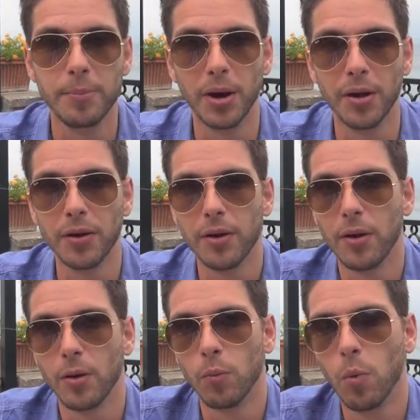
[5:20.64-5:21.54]
But
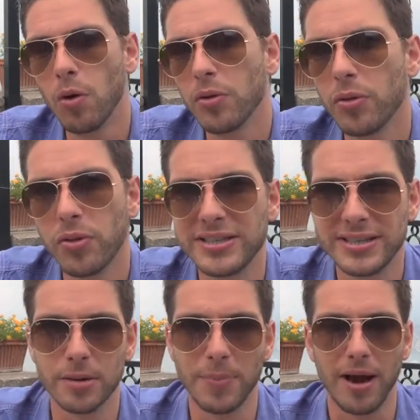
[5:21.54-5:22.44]
what
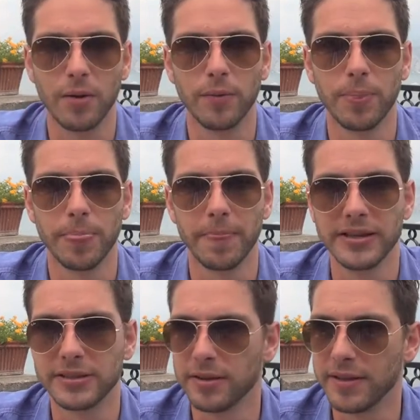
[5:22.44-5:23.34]
this is about,
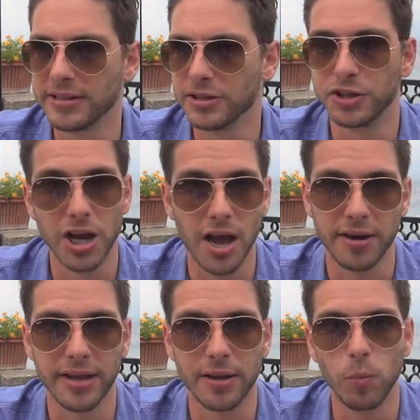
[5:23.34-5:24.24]
this
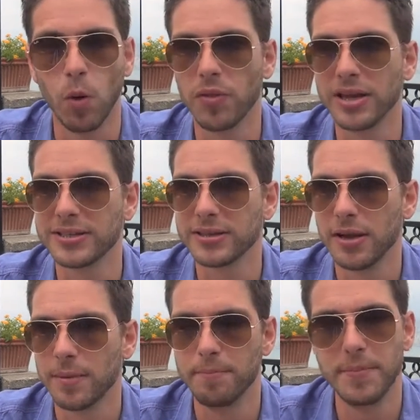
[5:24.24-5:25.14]
journey, what
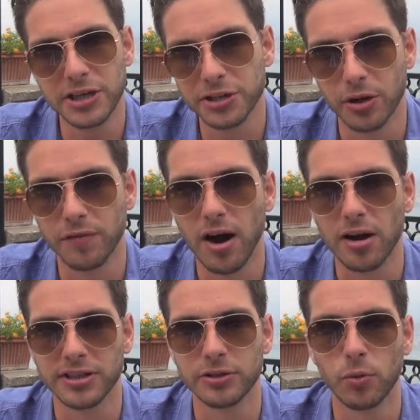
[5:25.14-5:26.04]
this mission of
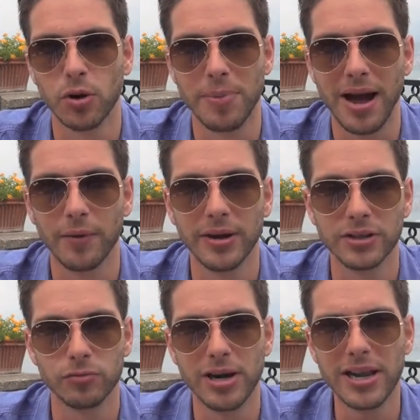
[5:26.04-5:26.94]
ours is all about,
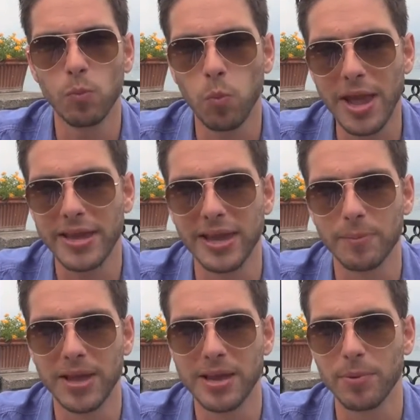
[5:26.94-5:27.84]
is really
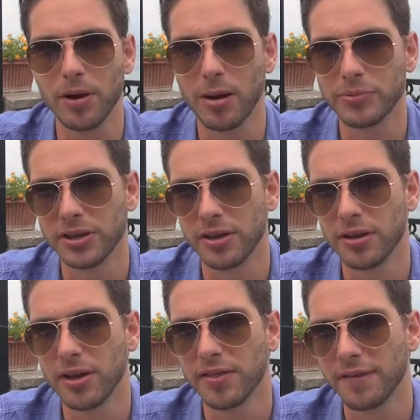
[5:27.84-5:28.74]
waking people up
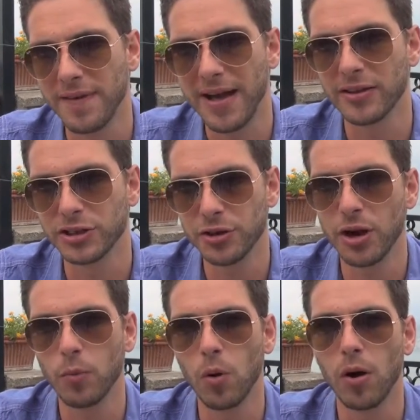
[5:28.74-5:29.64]
to the fact that, do
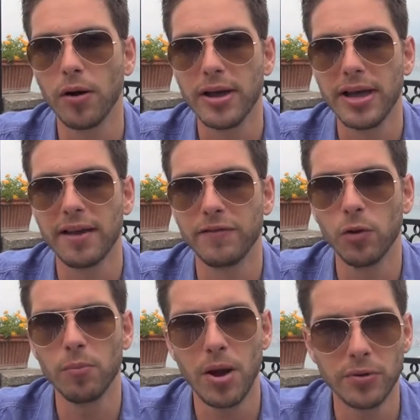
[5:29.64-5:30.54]
you know what? If
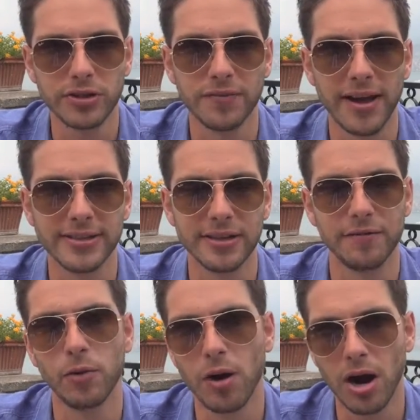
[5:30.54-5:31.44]
you're
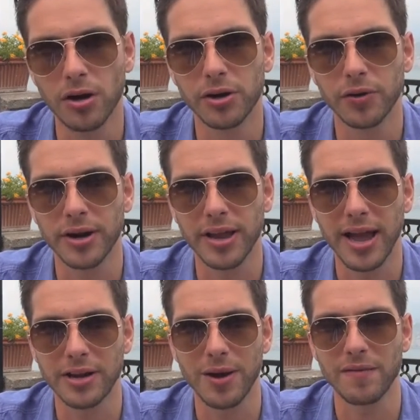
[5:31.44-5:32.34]
motivated, if you're
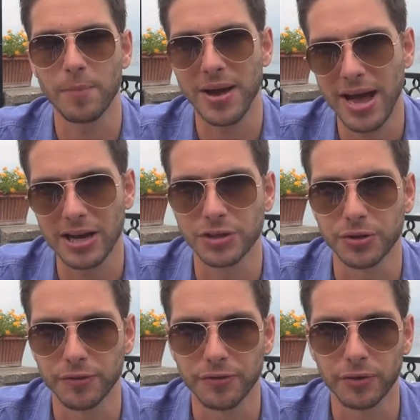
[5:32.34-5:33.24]
hungry, and you have a
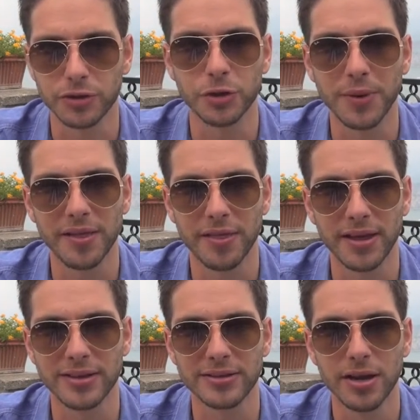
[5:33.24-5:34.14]
passion for doing
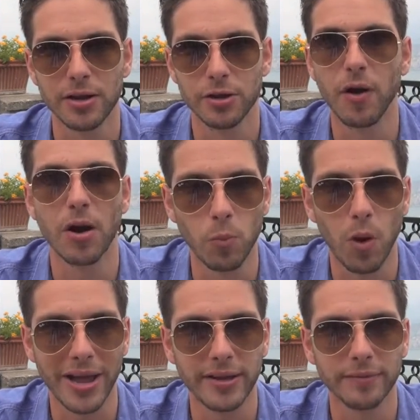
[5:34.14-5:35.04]
things your
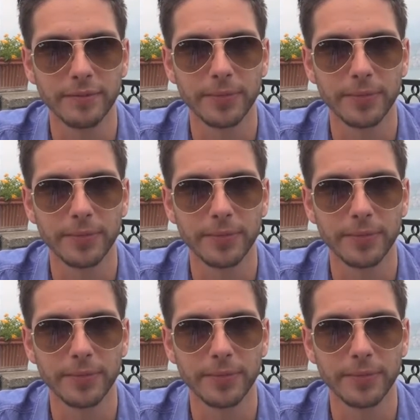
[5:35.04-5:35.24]
own way,